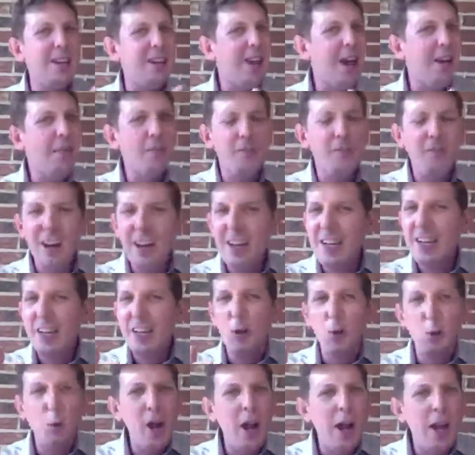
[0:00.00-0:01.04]
not
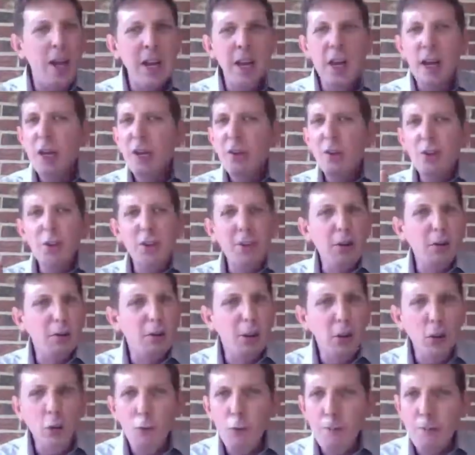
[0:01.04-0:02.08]
finding a way to
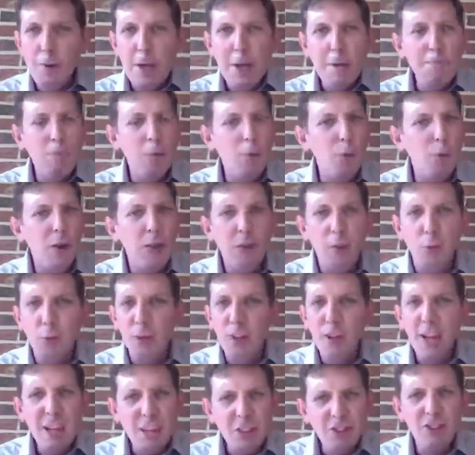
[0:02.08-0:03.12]
glue people with the
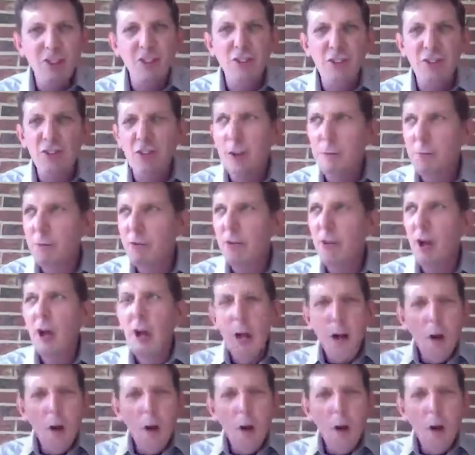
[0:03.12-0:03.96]
relationships,